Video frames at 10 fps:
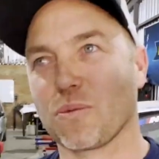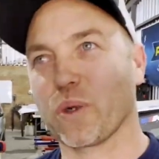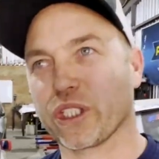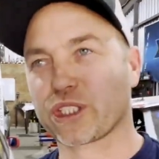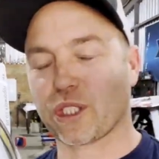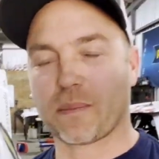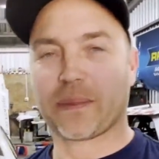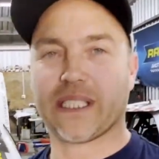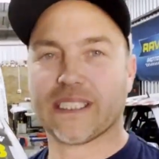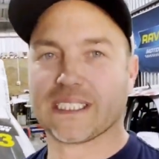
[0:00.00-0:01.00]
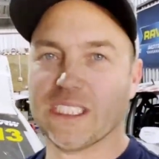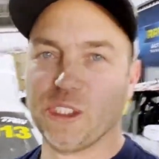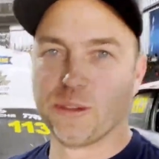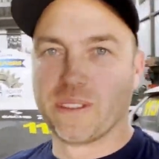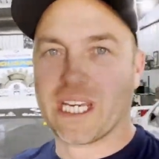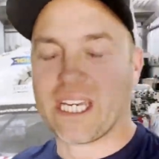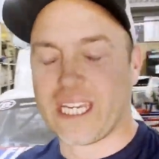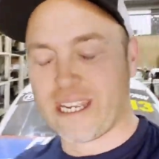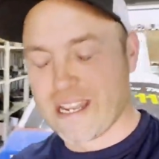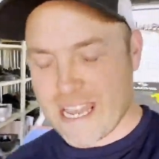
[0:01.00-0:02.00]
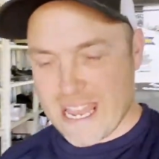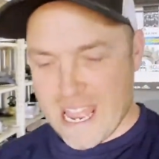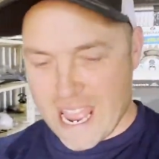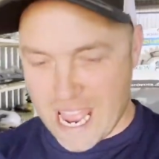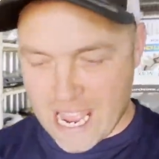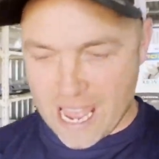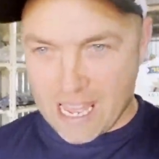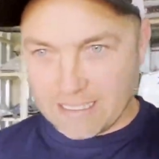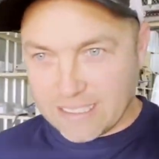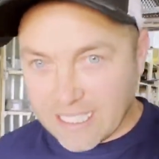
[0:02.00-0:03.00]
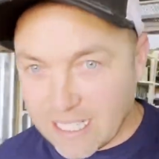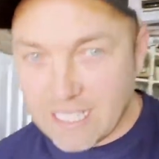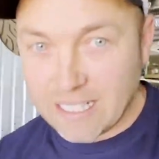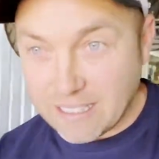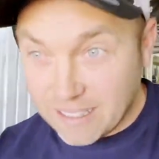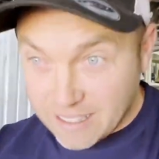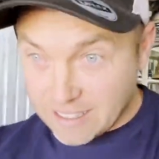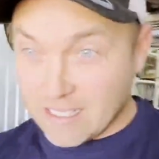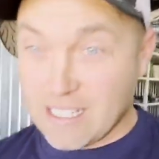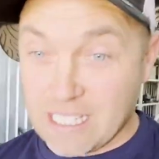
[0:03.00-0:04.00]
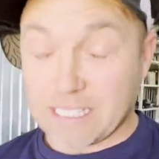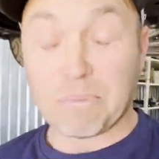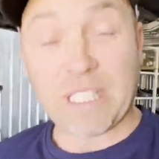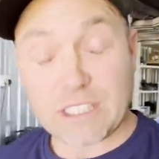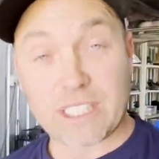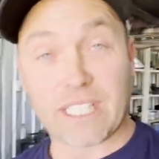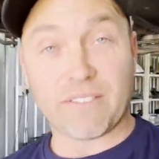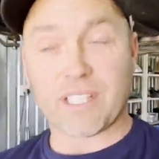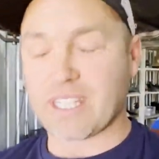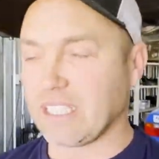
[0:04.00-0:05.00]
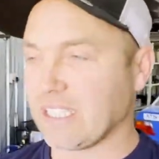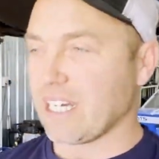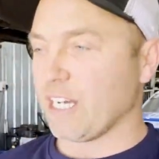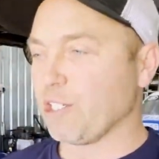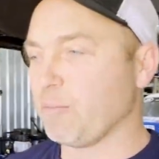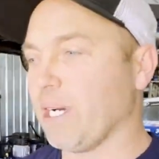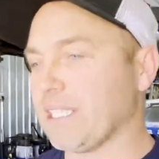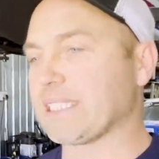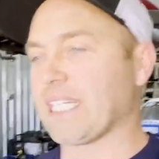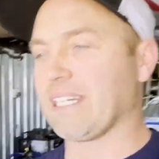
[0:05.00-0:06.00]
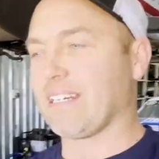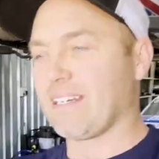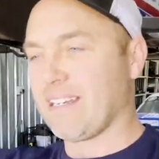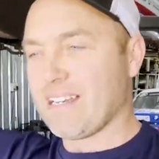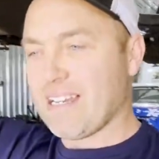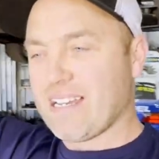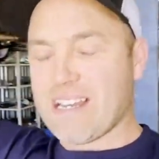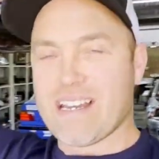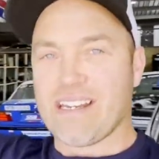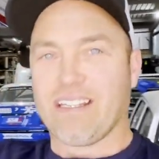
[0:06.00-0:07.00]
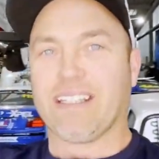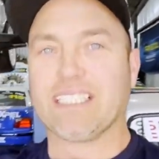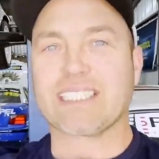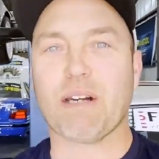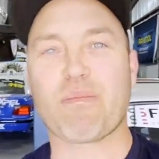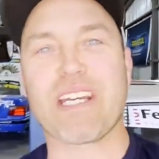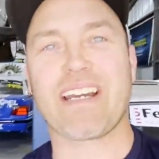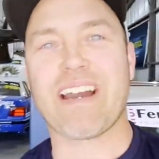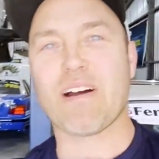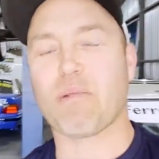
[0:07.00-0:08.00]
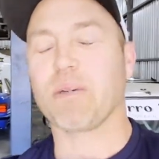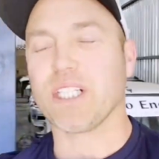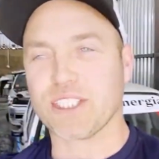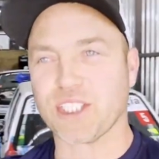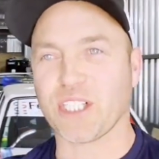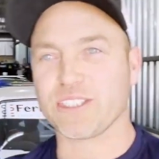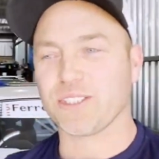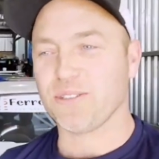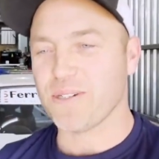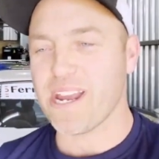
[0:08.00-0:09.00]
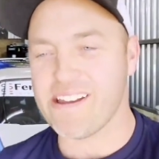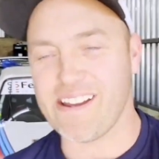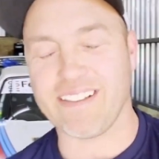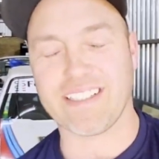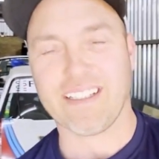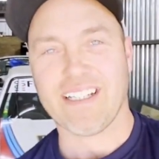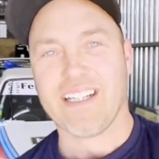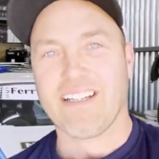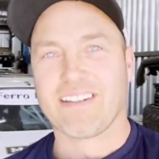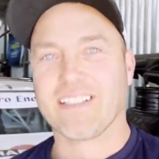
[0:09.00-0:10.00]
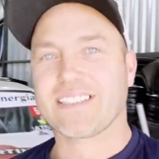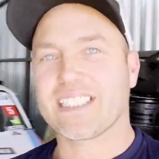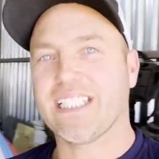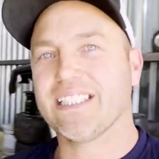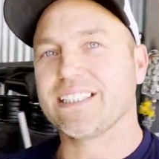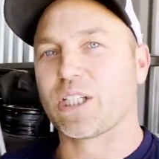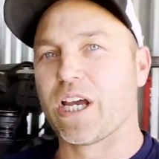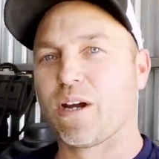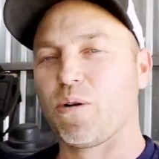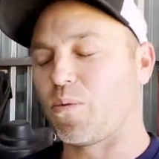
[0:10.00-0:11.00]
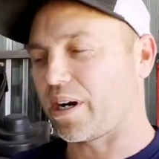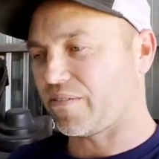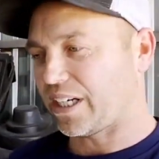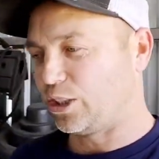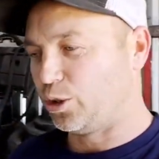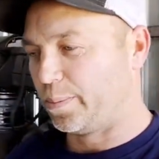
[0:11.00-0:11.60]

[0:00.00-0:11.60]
workshop. It is a new day and managed to get everything done, but there's something I'm going to show you, and this is one of our new